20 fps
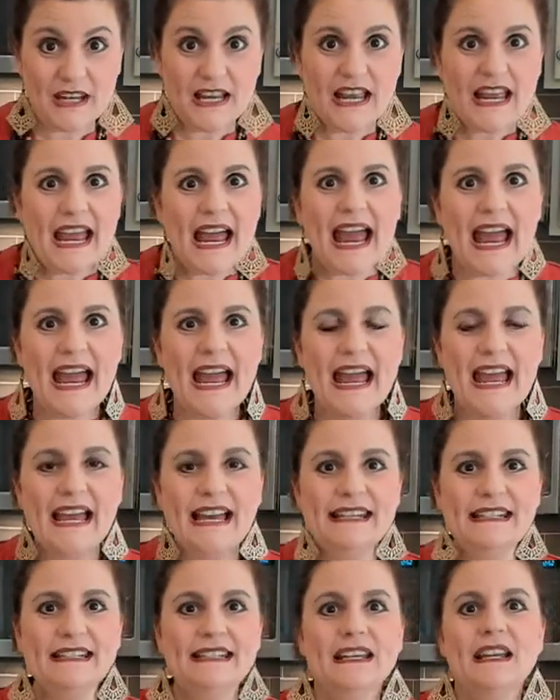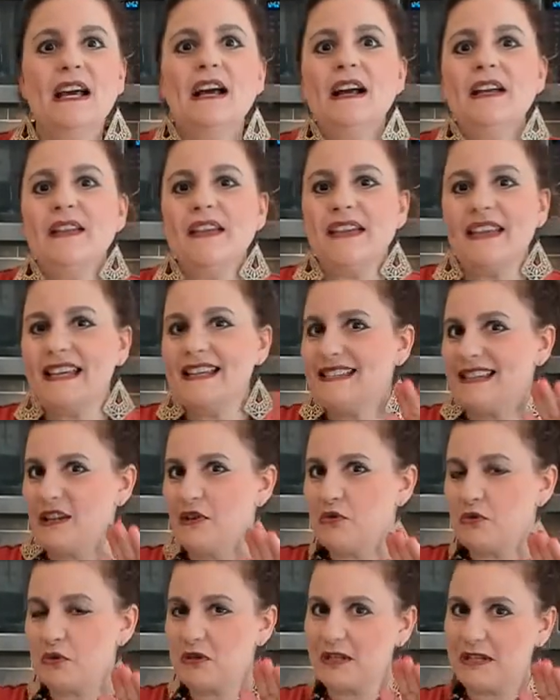And it's
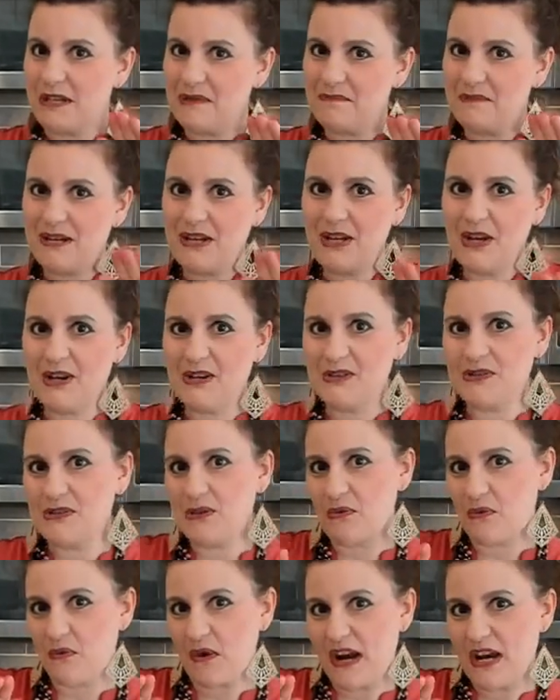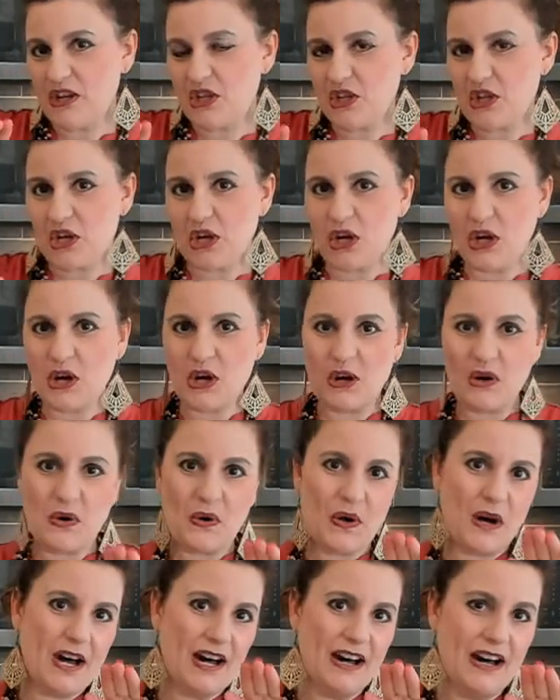interesting because the ratio
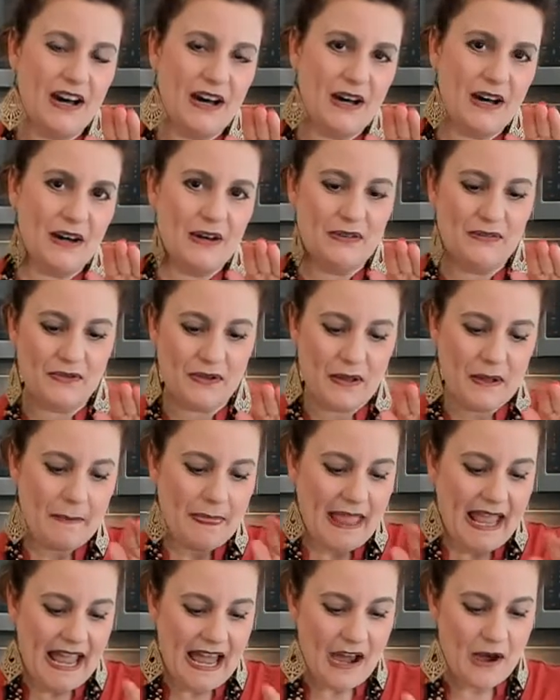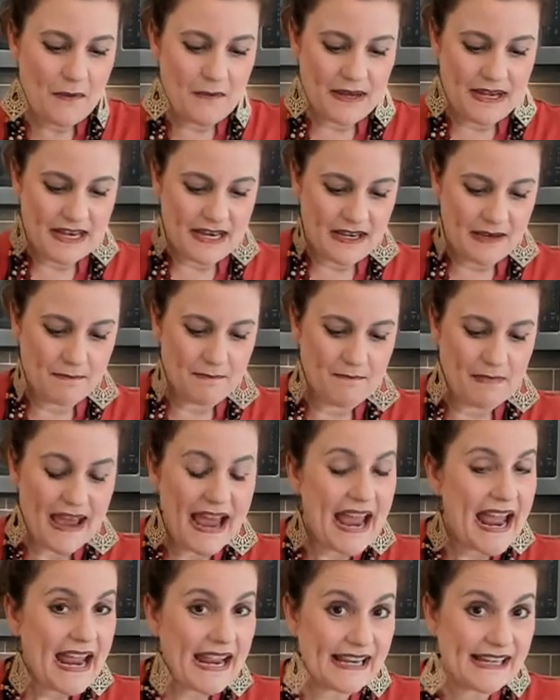of how many
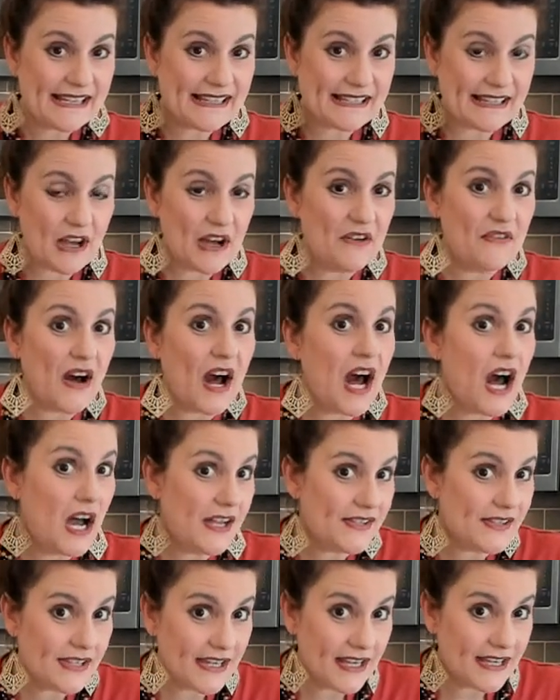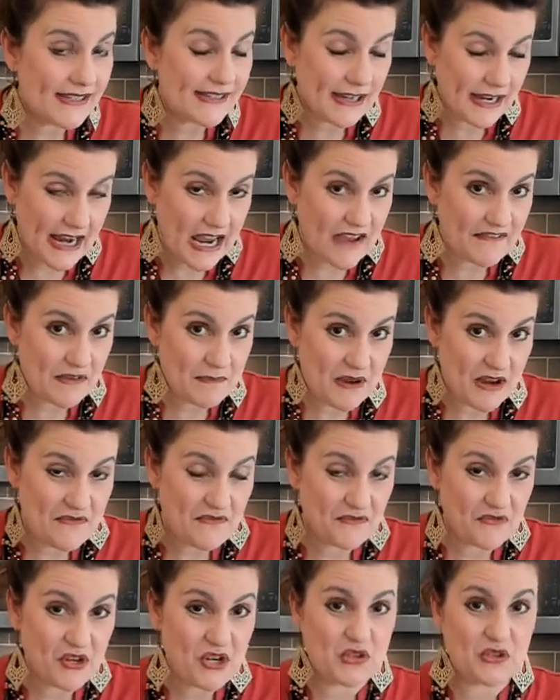bags of odds and ends I have in my
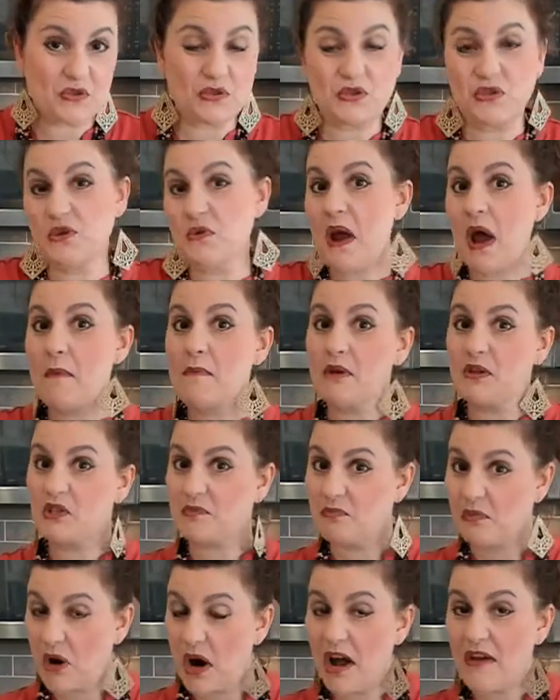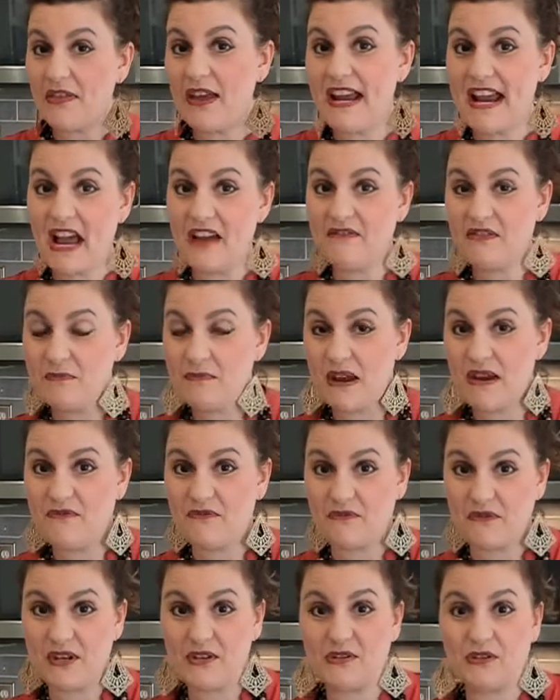freezer to how much broth I have in my
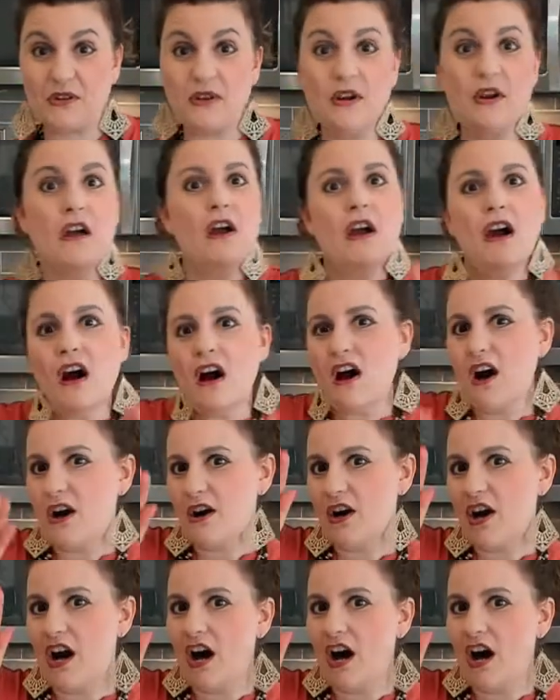freezer are,